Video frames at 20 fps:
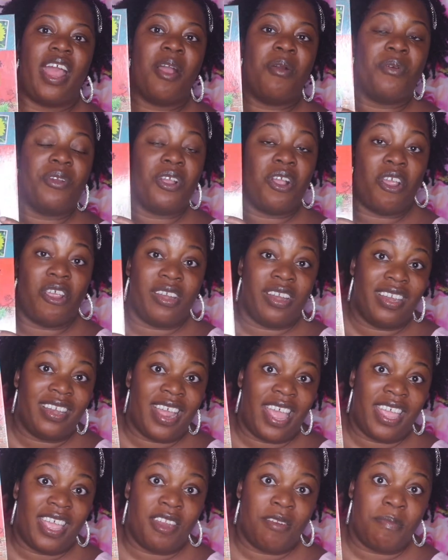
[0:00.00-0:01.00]
our garden
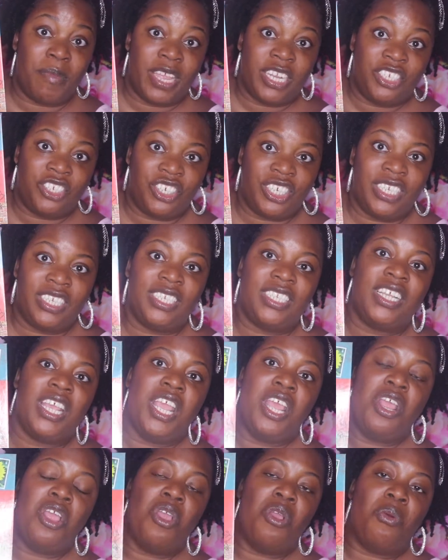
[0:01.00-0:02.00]
I had mentioned,
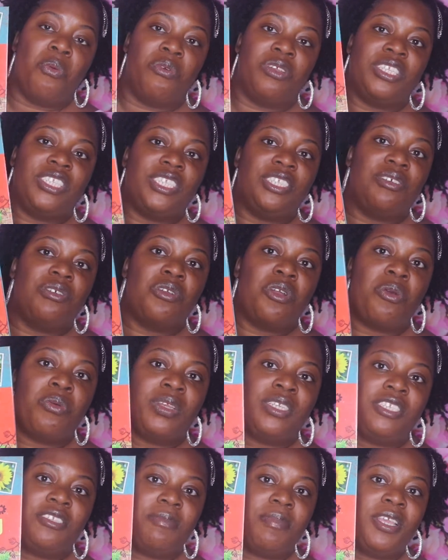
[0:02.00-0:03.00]
we're still
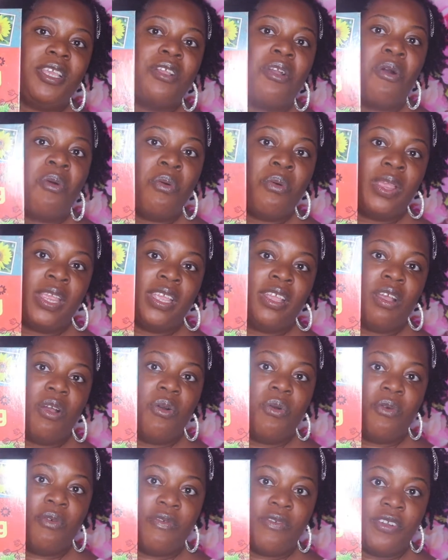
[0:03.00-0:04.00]
going to be going
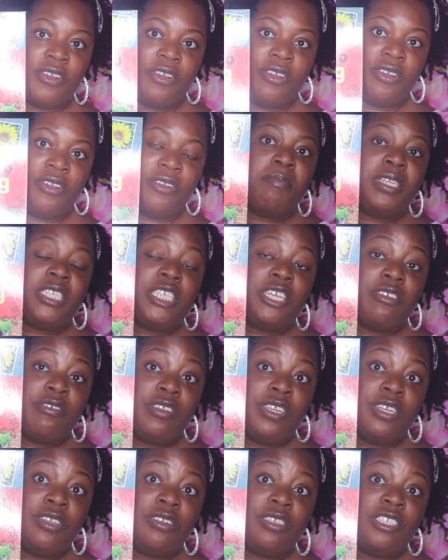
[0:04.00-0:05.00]
over
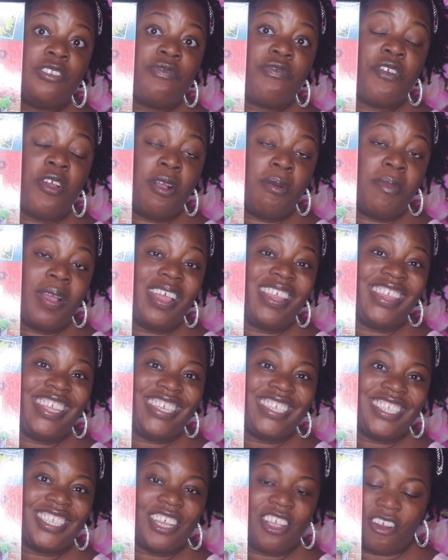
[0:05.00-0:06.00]
materials from
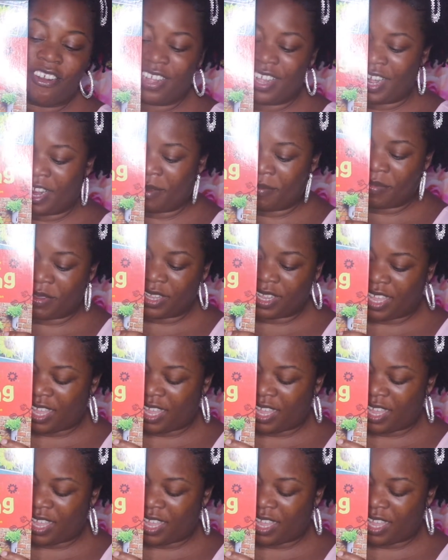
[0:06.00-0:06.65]
this gardening book